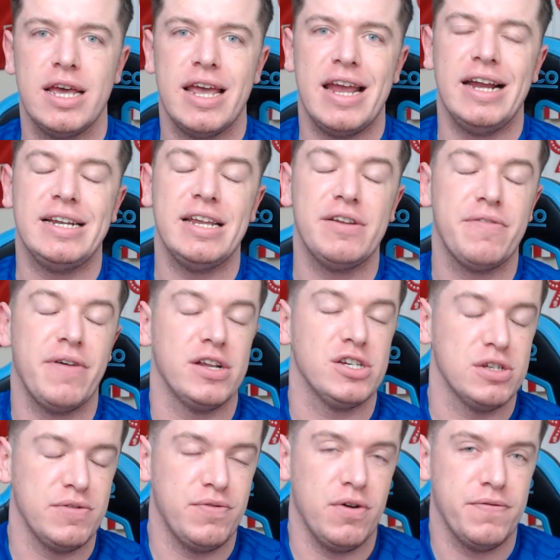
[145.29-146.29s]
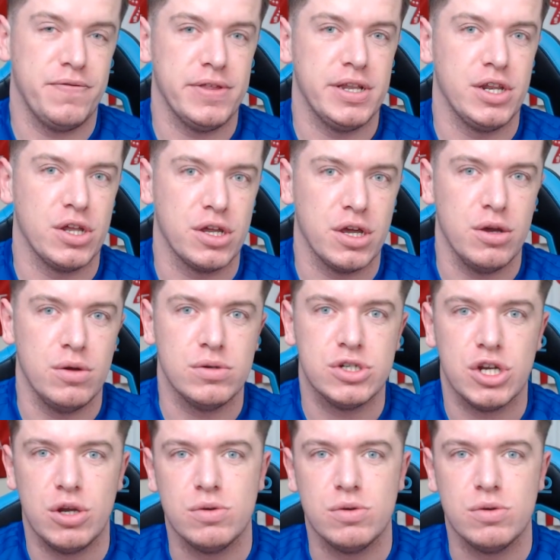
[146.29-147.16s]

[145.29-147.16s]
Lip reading: It did eventually fall for Lyndon Gooch,